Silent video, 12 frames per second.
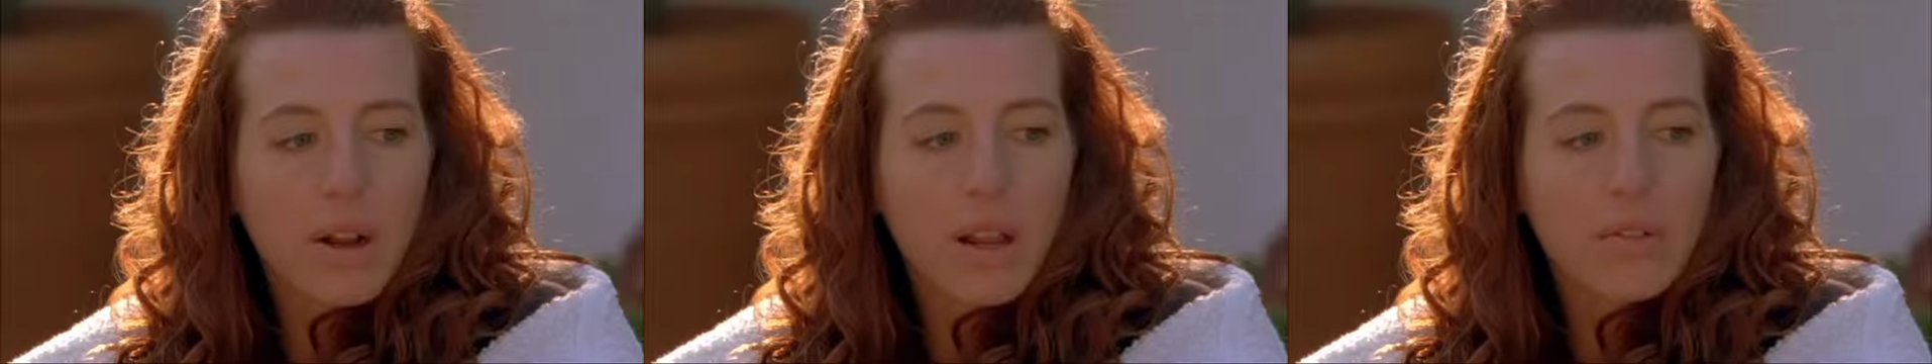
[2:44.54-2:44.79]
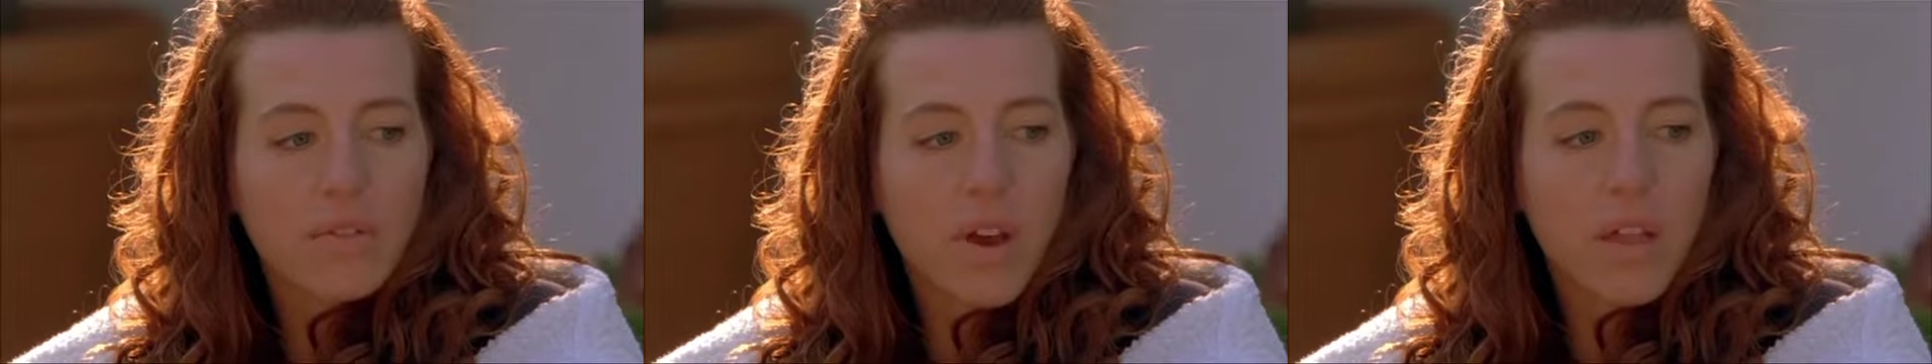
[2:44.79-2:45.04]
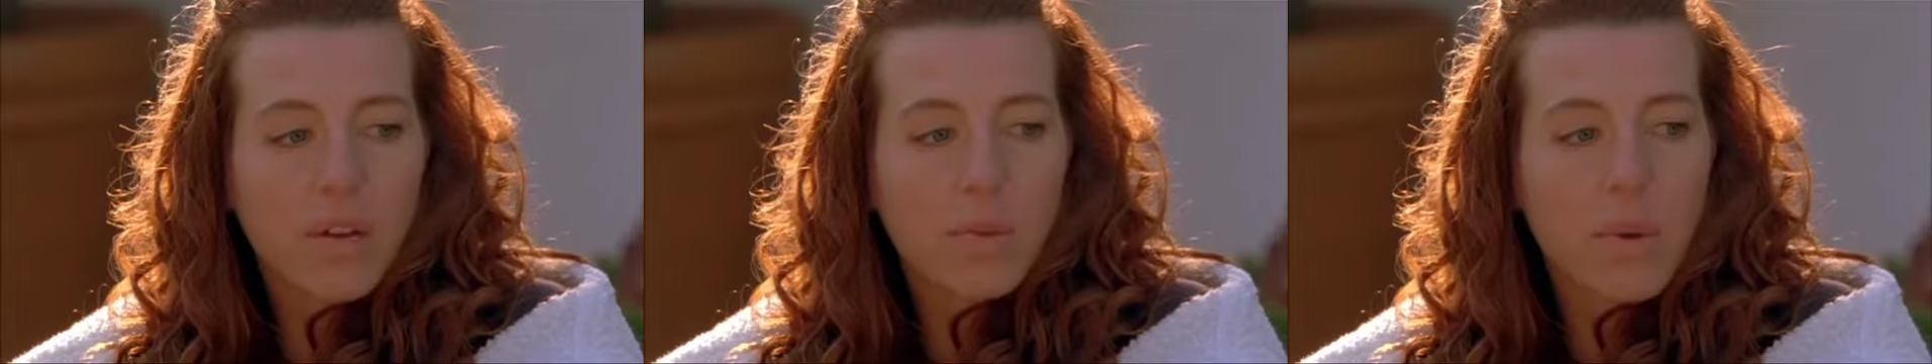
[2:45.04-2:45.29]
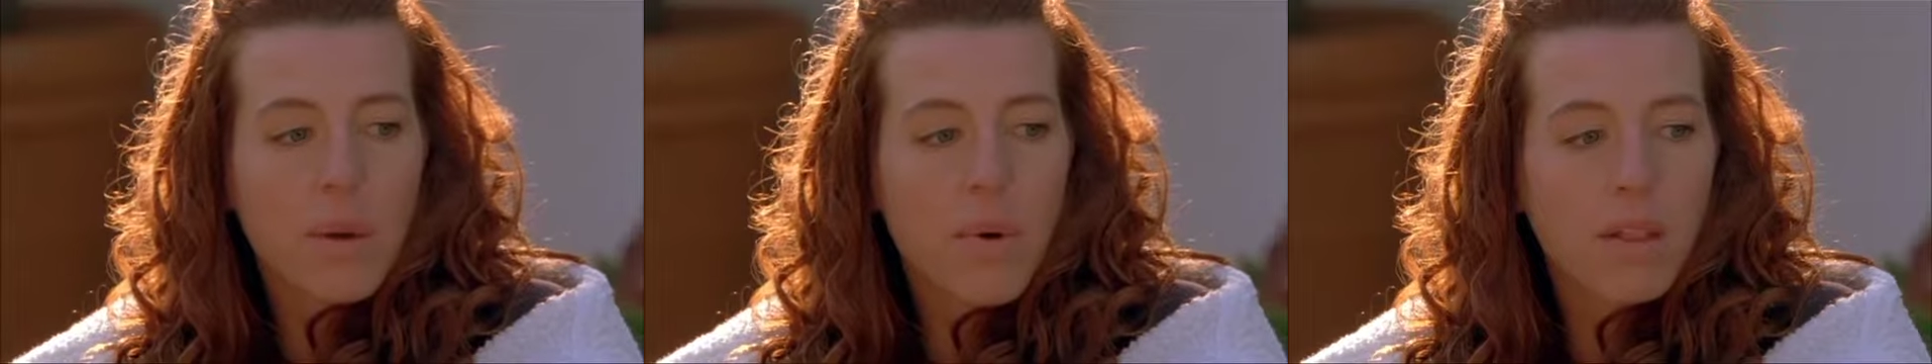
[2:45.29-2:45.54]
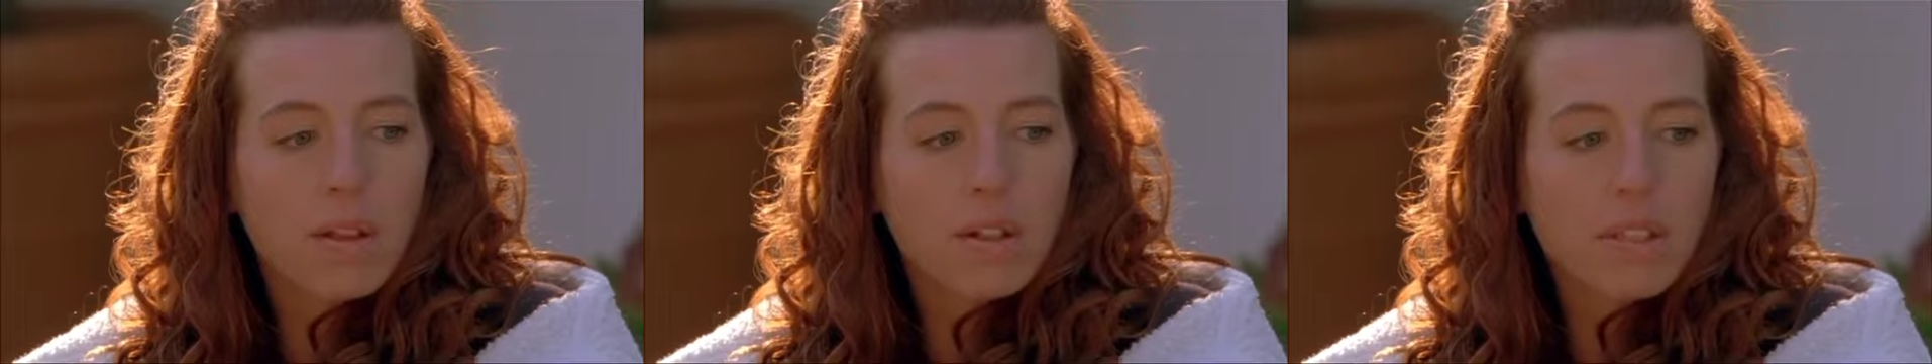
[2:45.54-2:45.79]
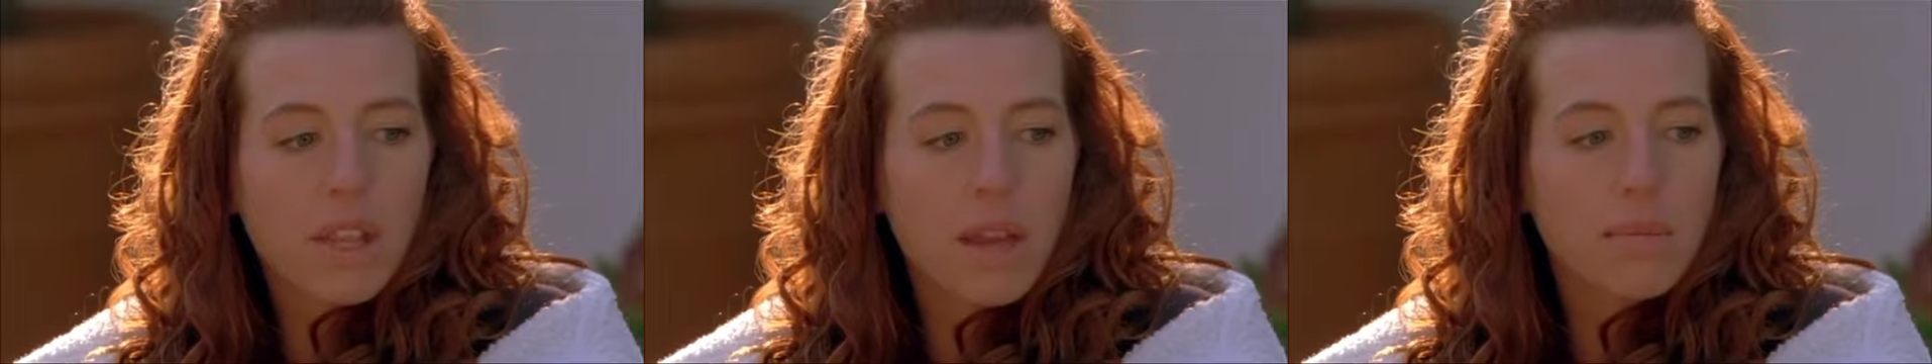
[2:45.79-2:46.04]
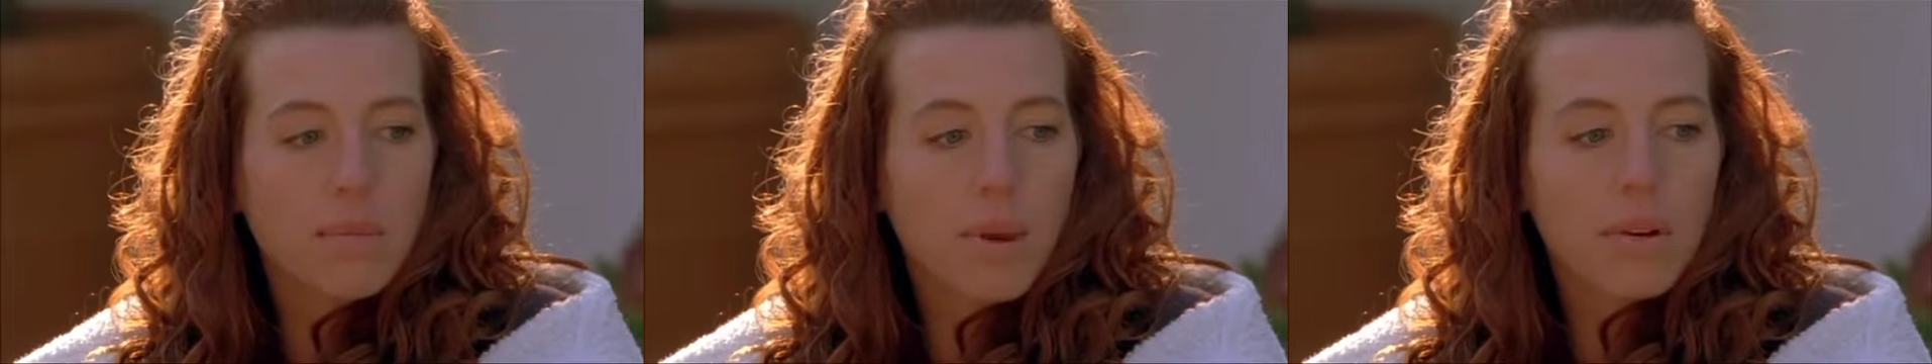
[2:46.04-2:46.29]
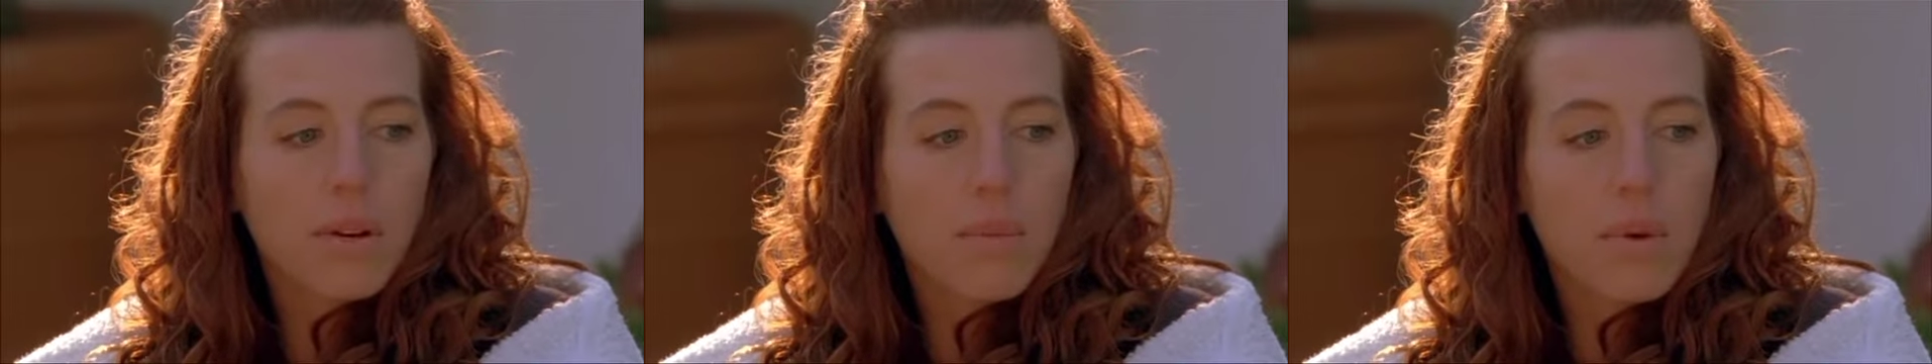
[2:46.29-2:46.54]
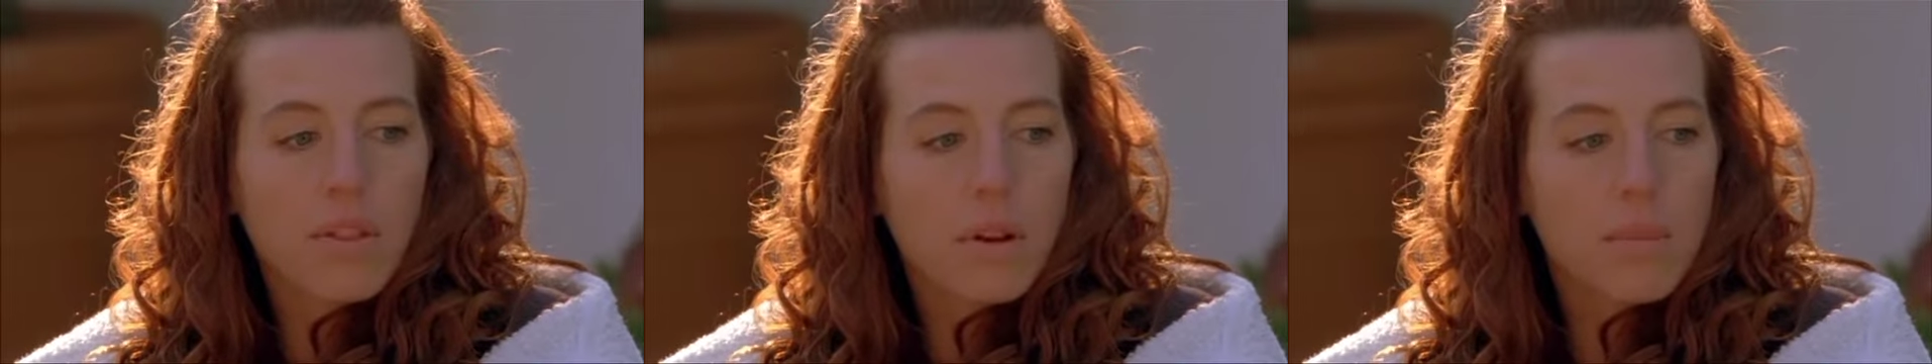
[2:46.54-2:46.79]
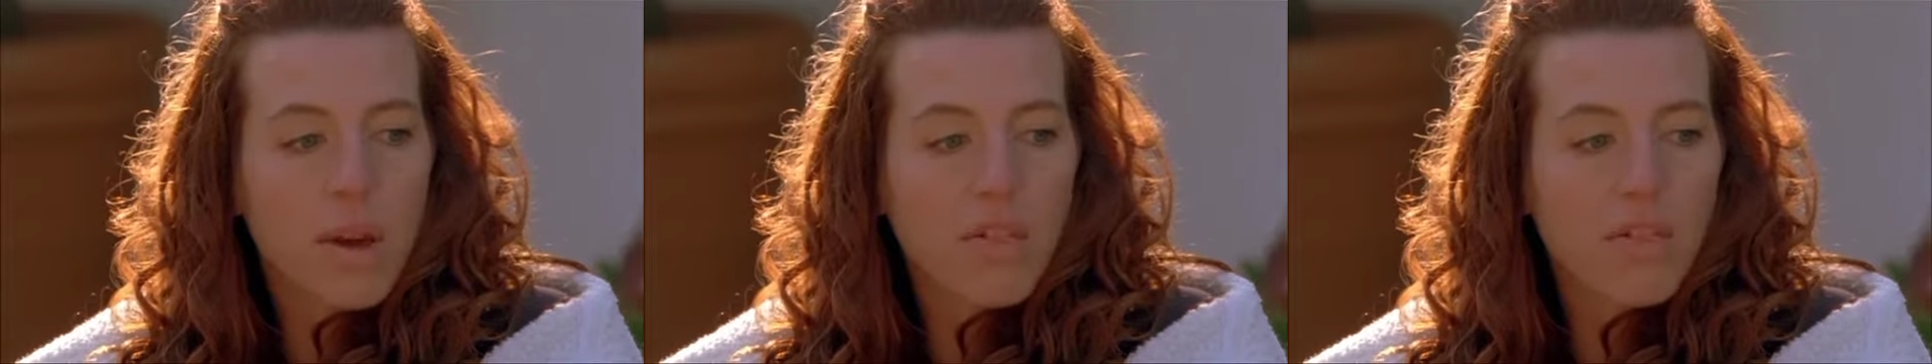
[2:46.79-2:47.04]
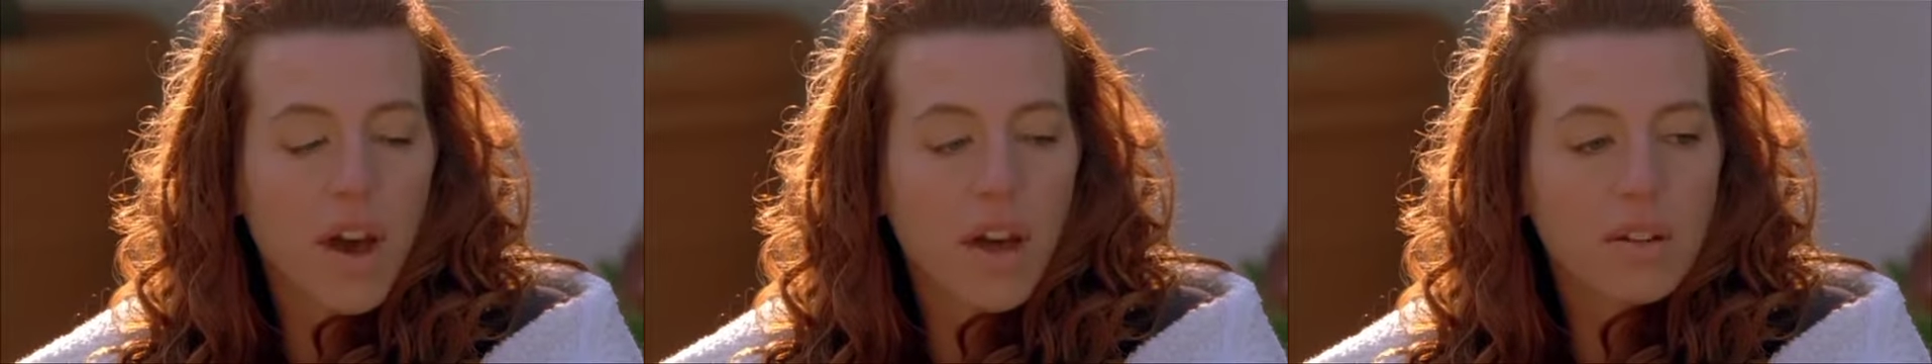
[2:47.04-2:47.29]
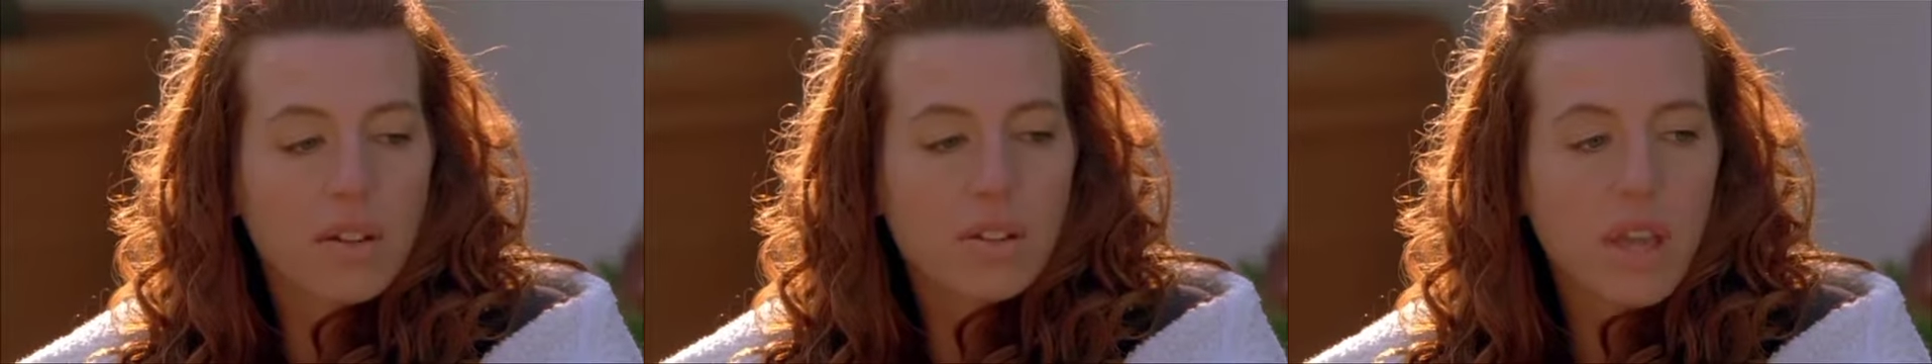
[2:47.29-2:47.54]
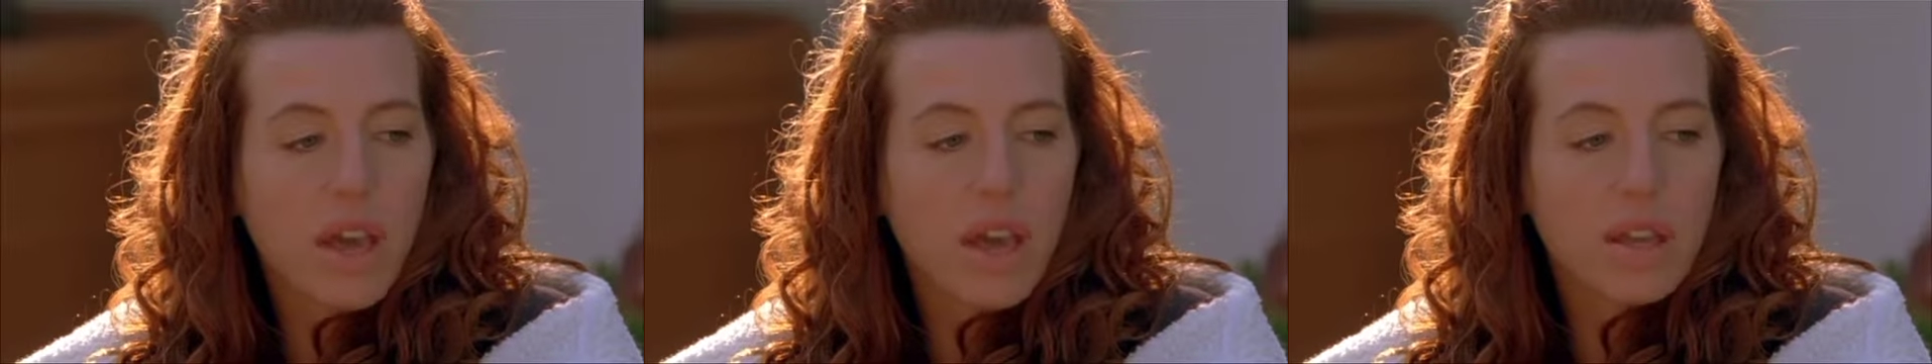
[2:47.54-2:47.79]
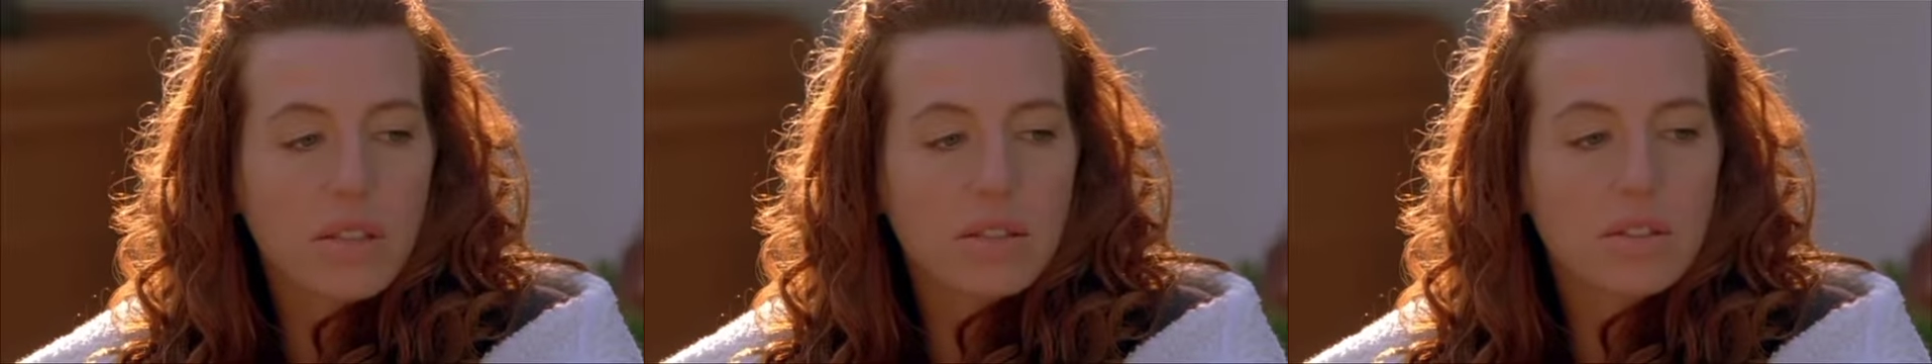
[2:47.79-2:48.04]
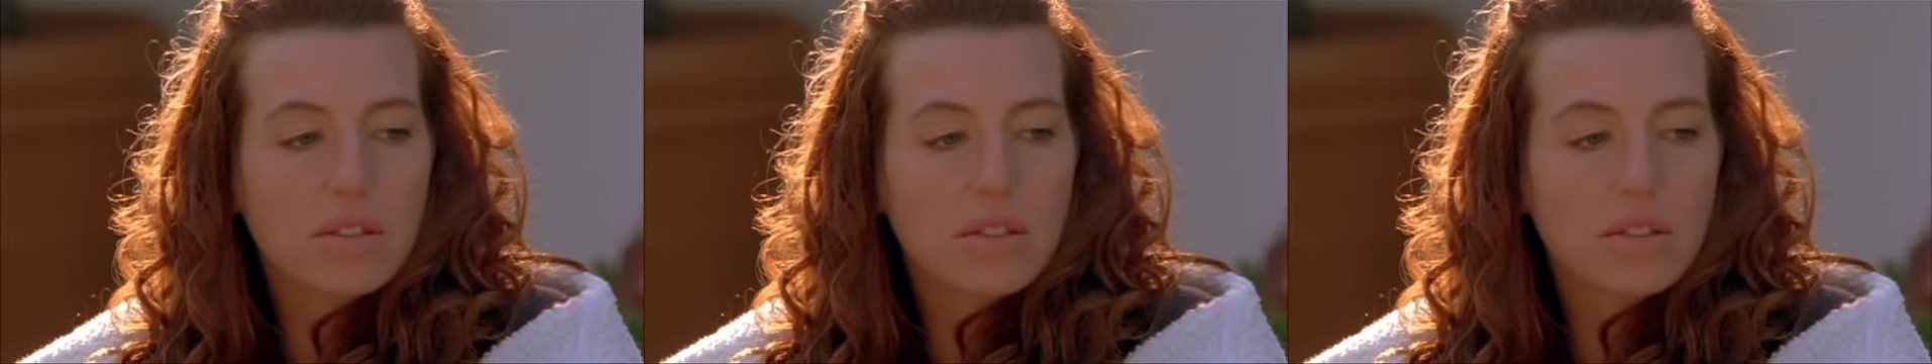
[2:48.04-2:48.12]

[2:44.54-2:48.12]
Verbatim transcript: My grandfather on my mother's side and my grandmother on my father's side,